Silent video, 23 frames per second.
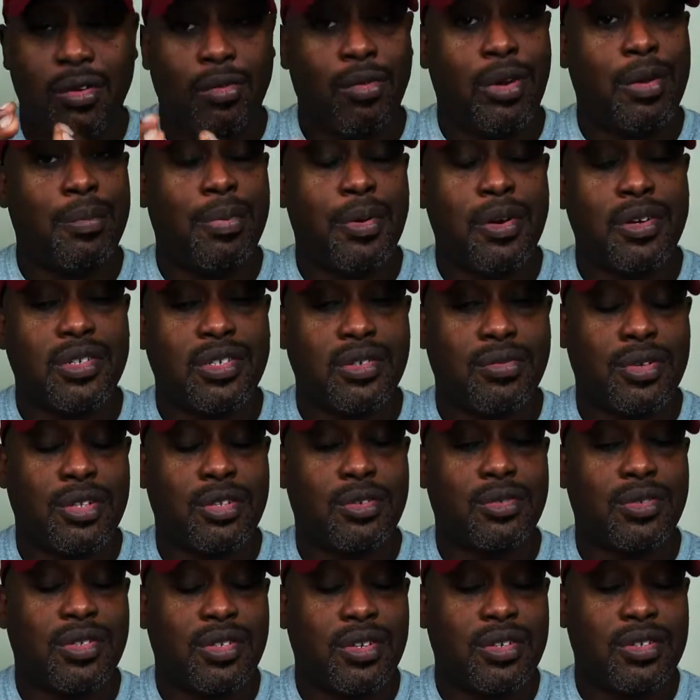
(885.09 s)
One person
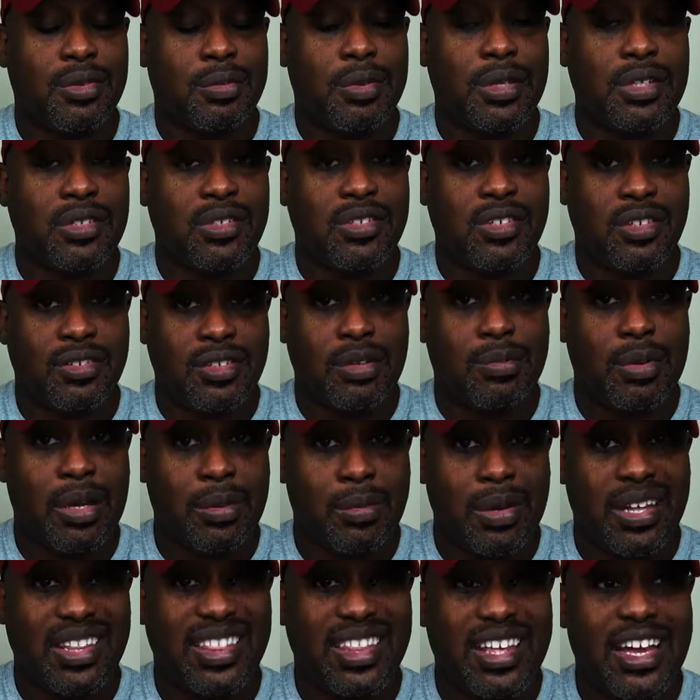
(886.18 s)
reduced their dependency on
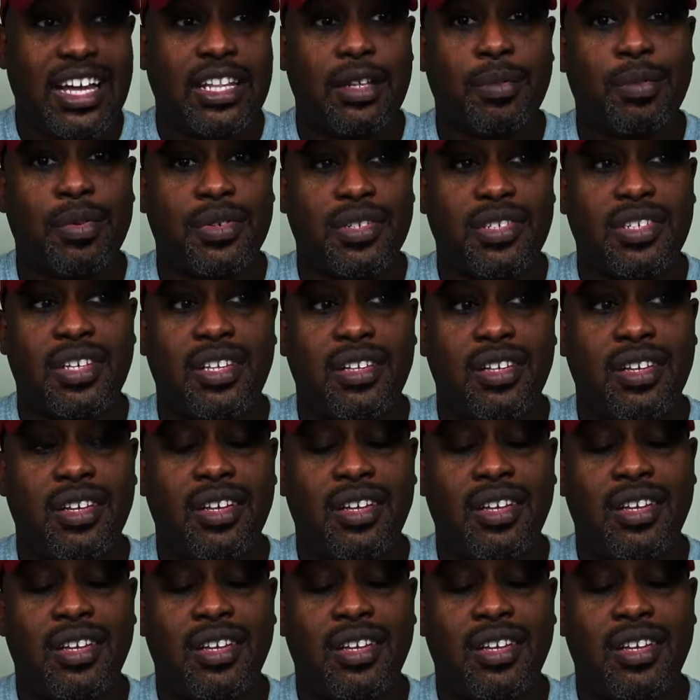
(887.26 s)
eBay by 90%.